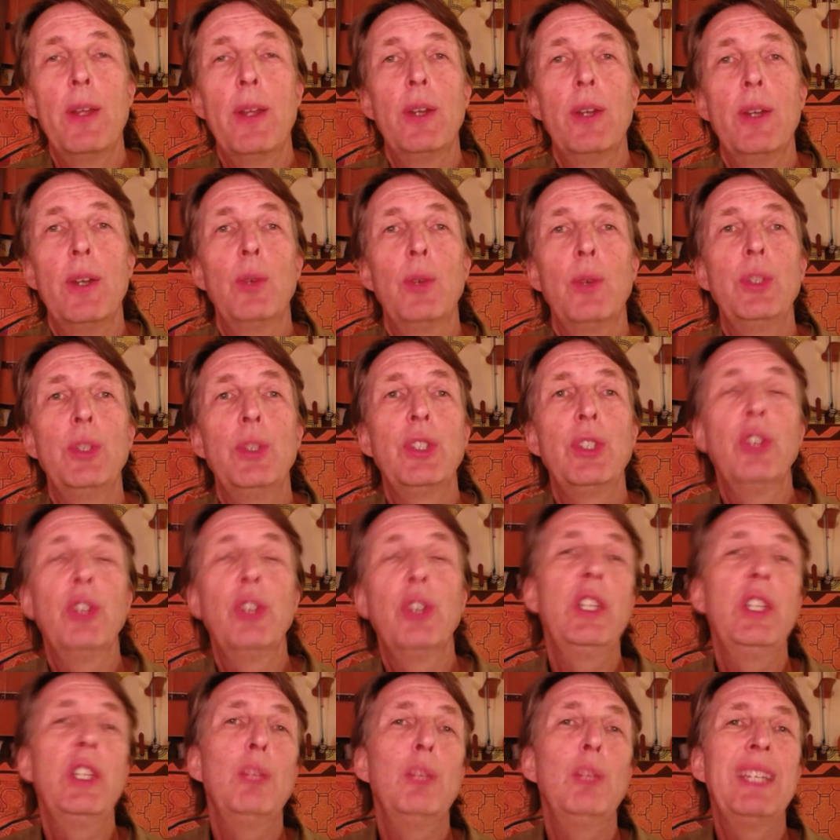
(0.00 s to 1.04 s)
We still
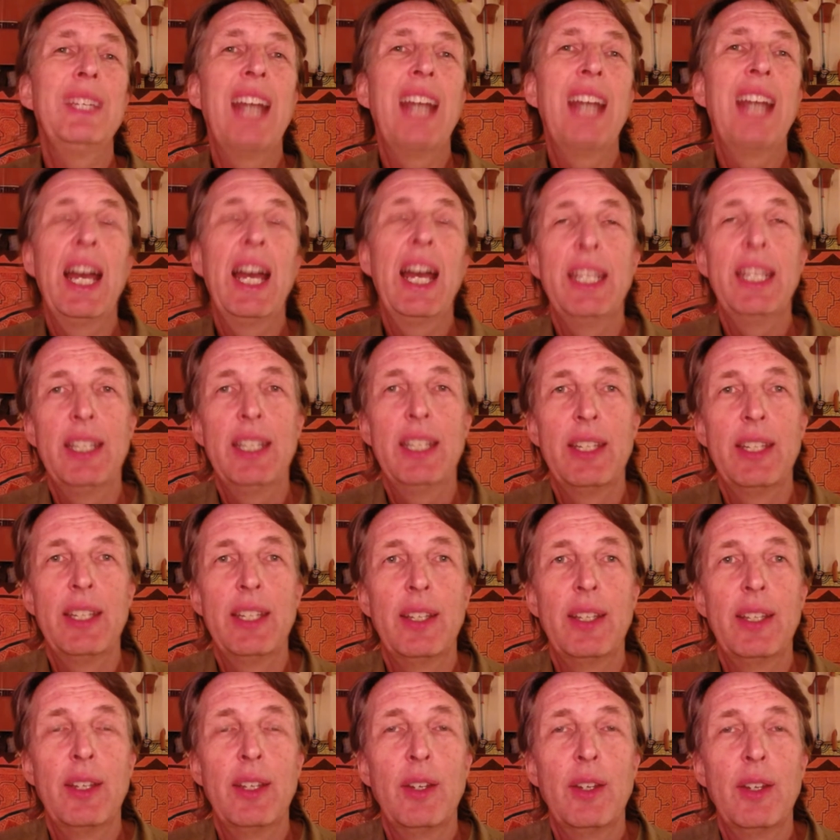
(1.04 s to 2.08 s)
need to be guided
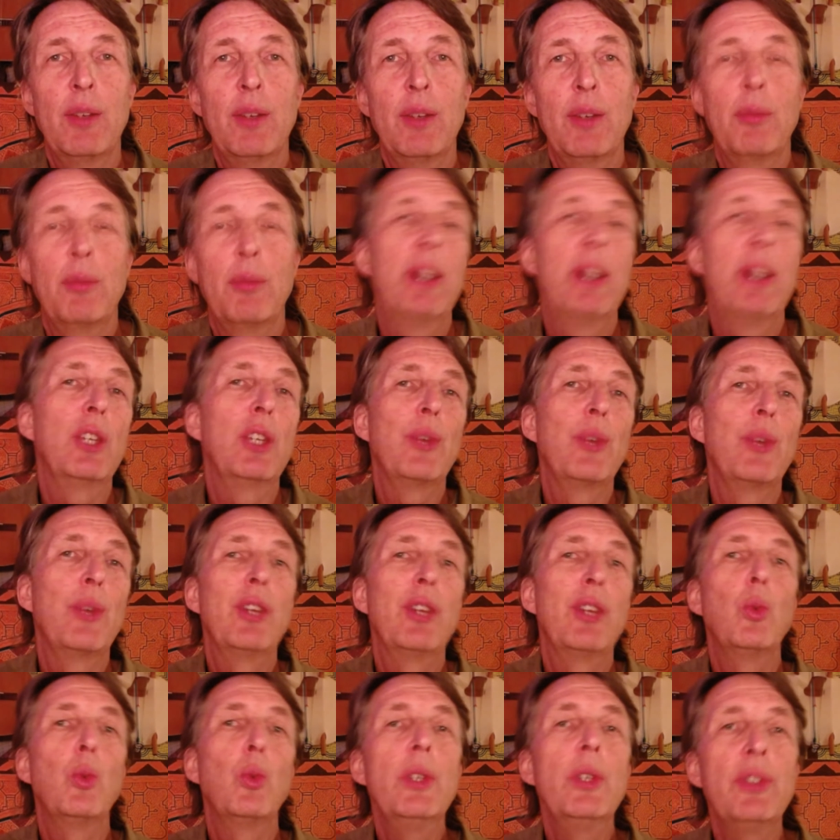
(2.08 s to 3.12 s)
by the greater
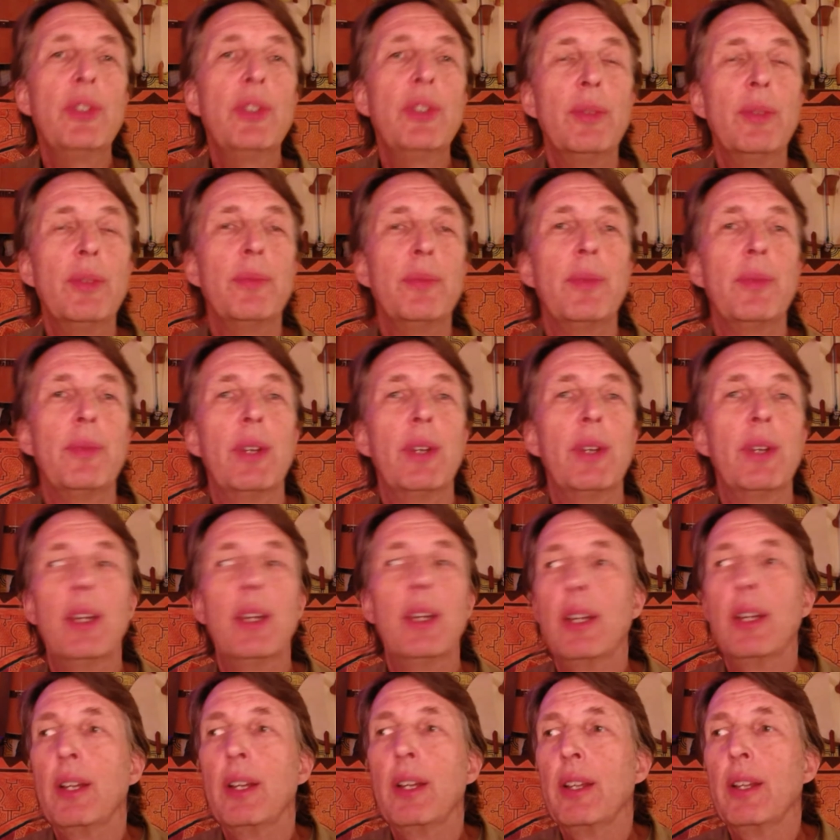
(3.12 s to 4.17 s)
wisdom
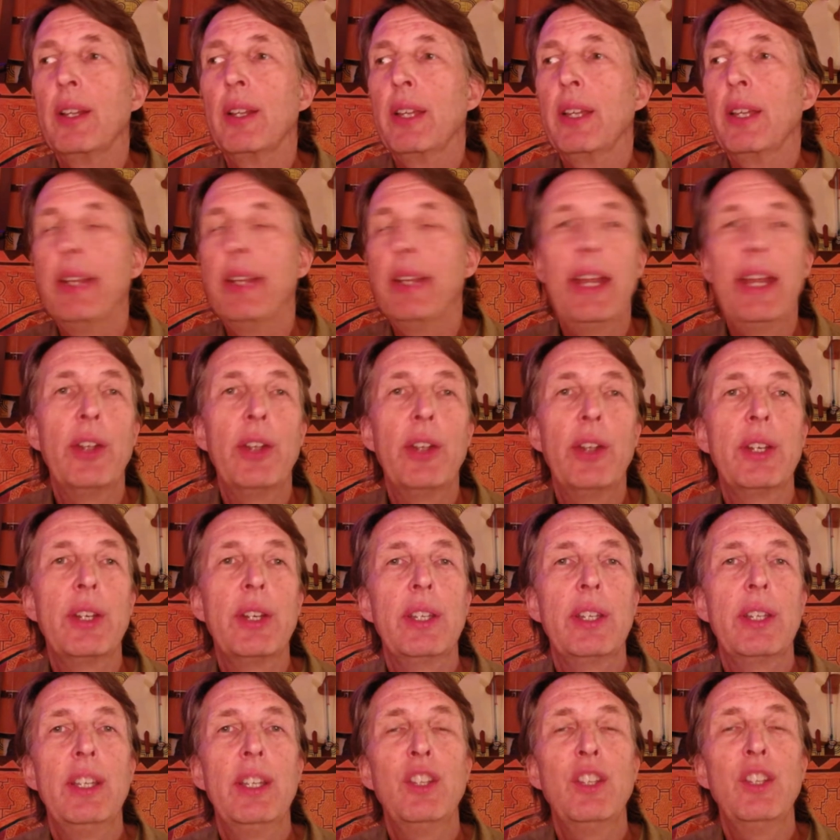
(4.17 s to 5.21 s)
inherent
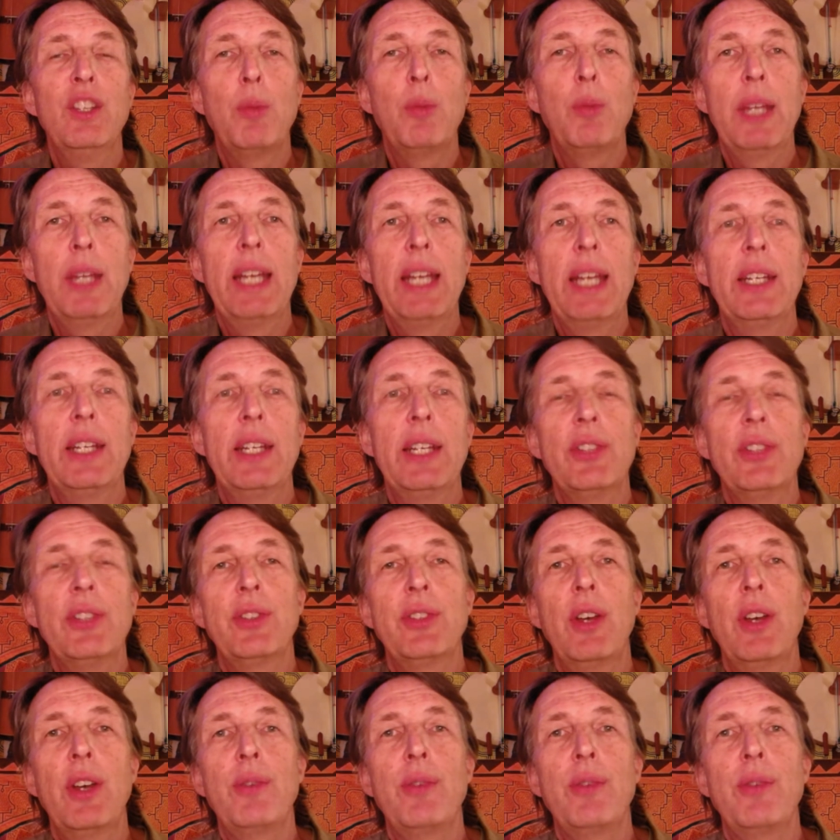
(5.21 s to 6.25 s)
in the planet
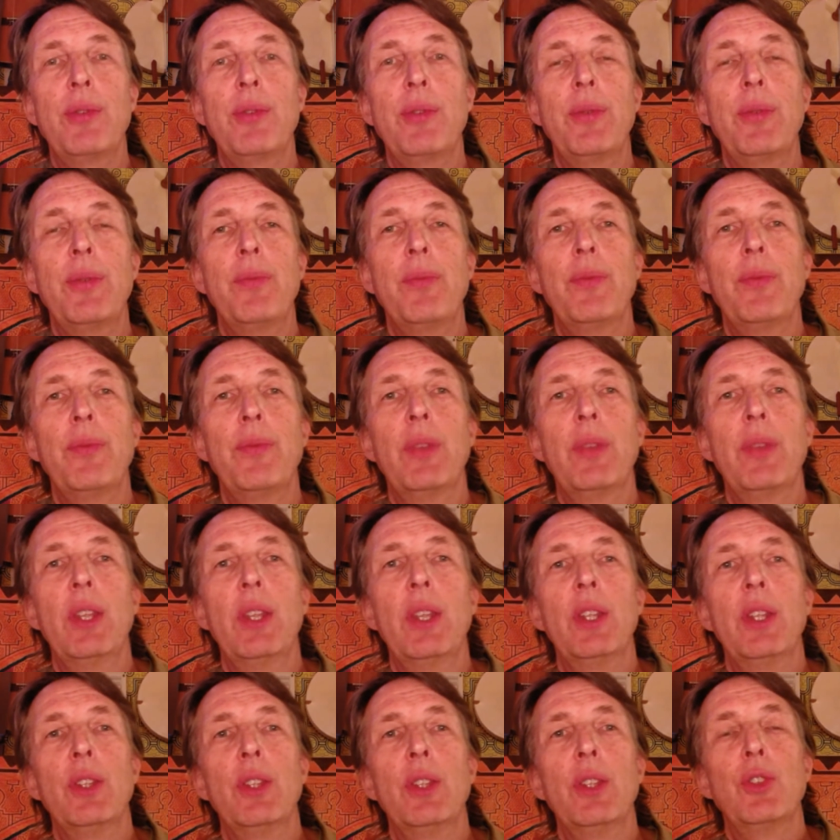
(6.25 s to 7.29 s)
itself.
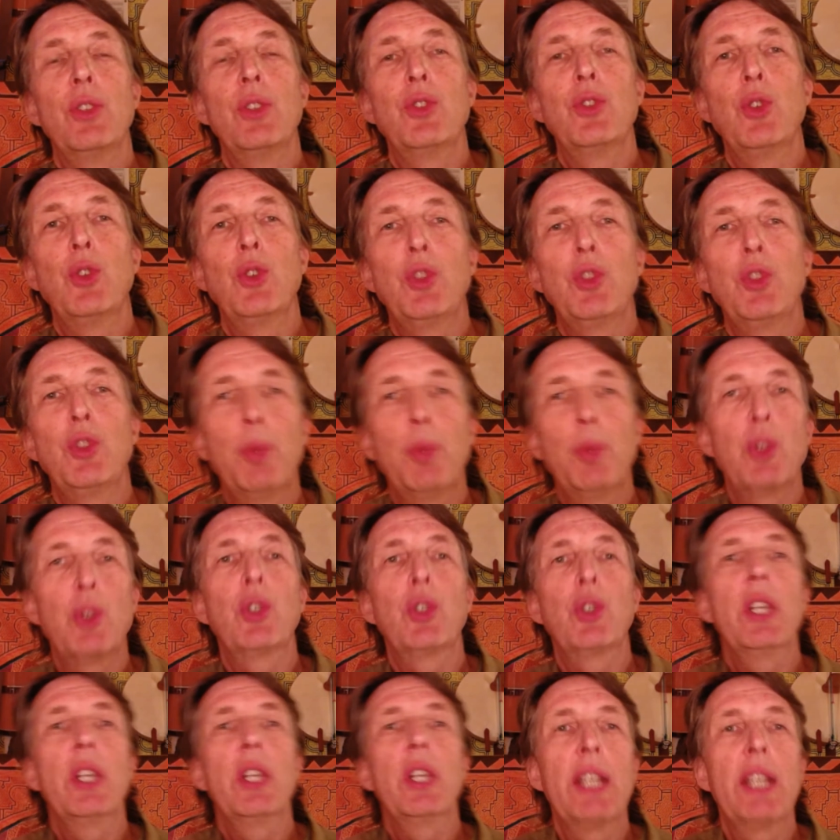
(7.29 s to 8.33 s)
So spiritual
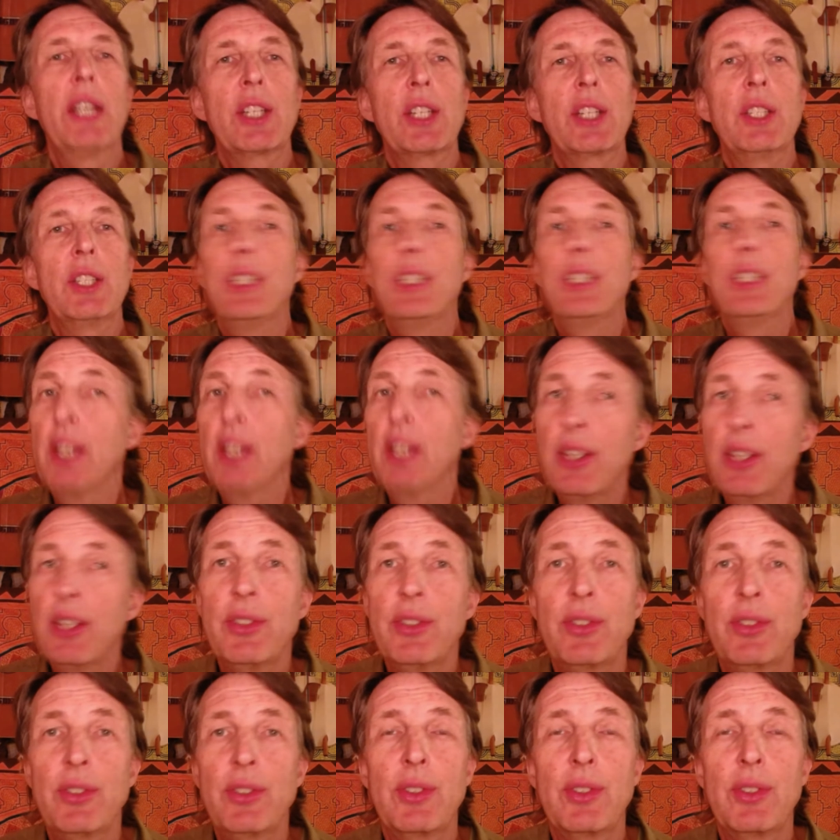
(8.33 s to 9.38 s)
connection
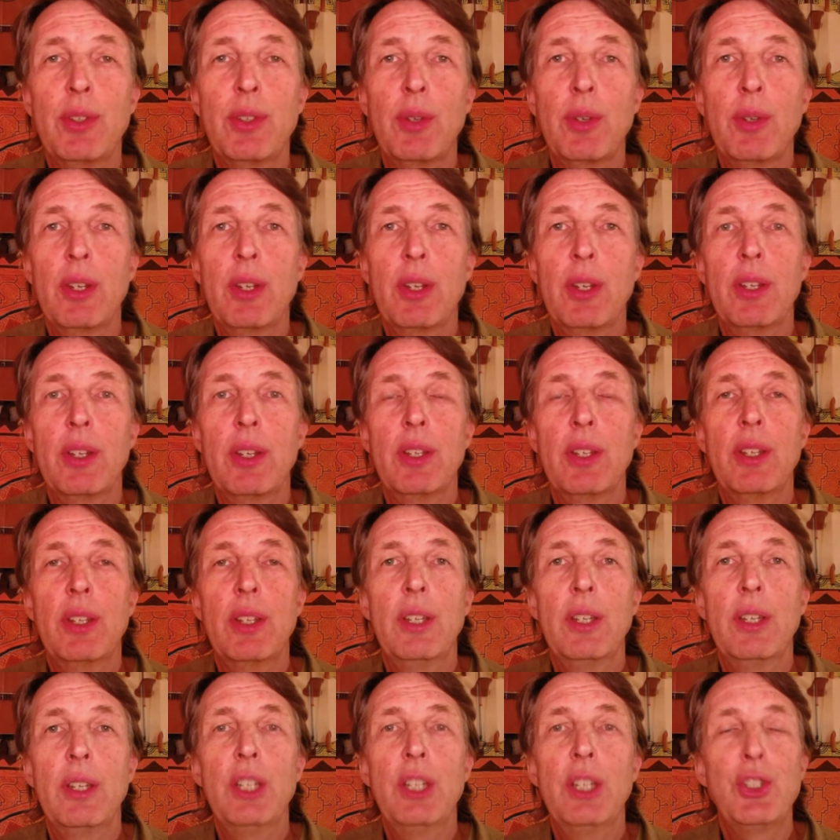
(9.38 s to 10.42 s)
does
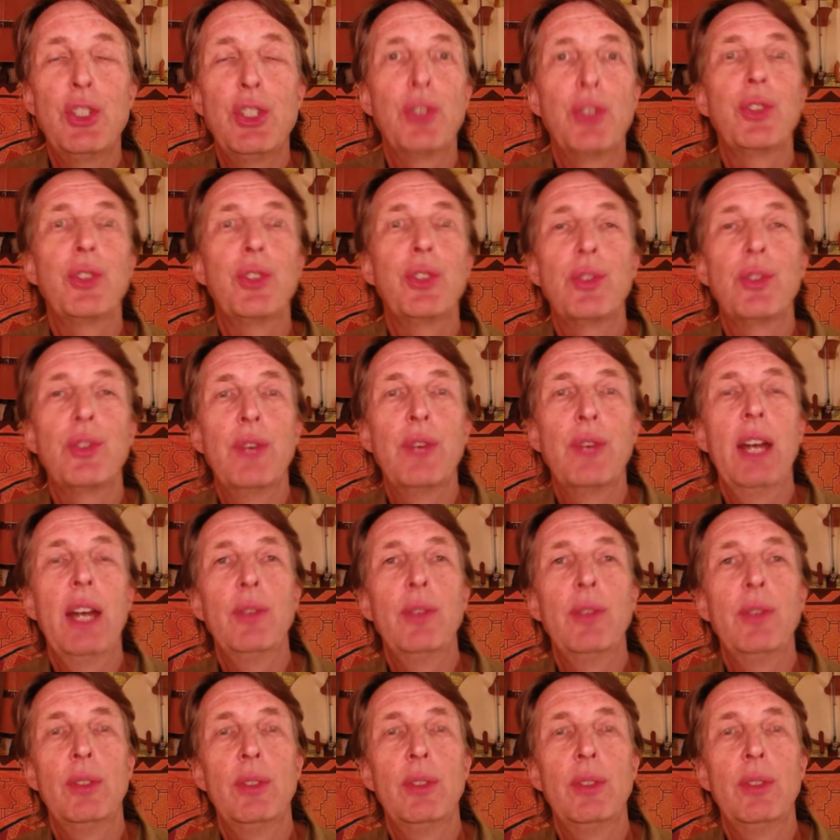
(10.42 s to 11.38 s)
ensure survival.